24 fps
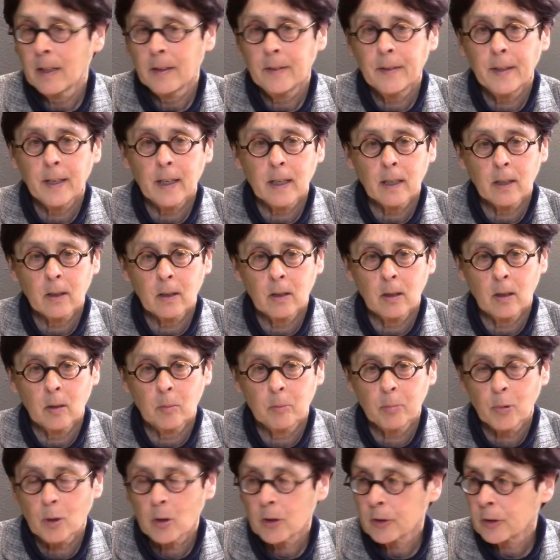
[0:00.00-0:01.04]
their
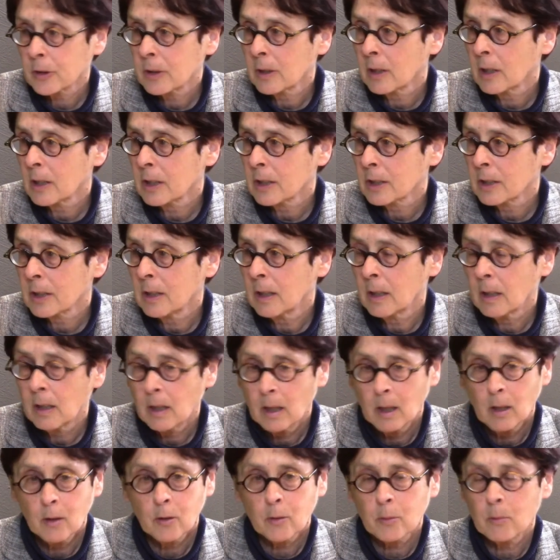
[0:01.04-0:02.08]
broadcasting
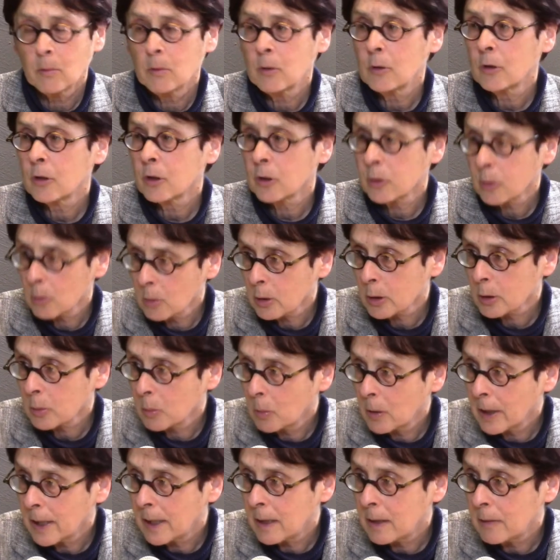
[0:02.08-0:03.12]
through
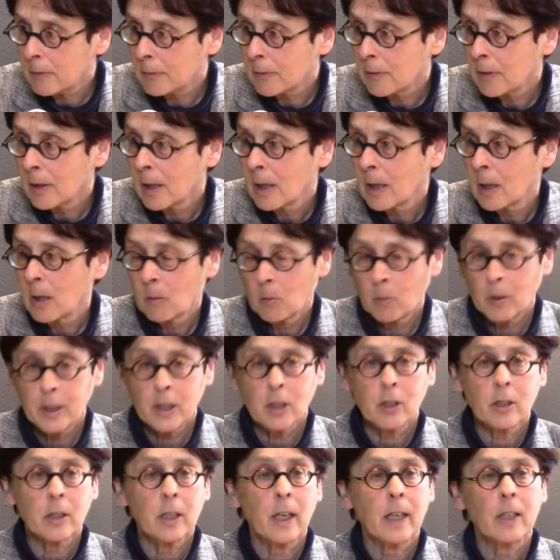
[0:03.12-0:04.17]
shortwave,
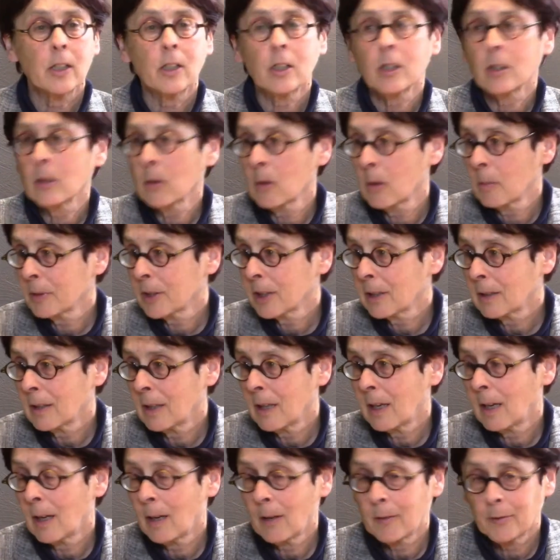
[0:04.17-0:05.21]
which they stopped
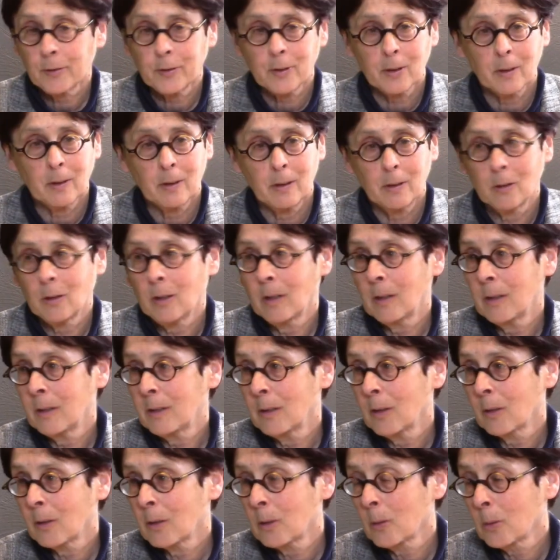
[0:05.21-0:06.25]
after
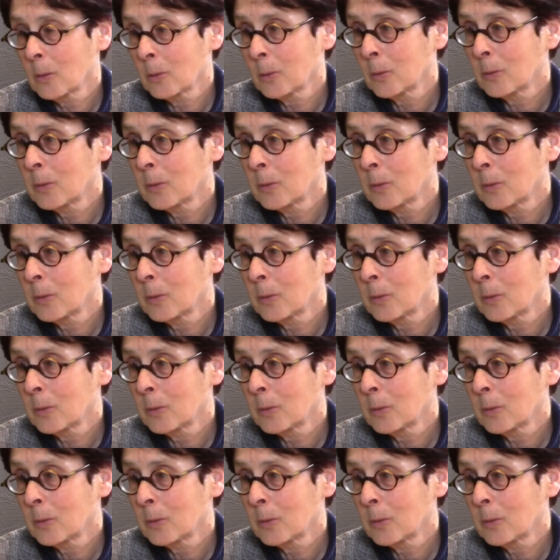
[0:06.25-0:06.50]
the Cold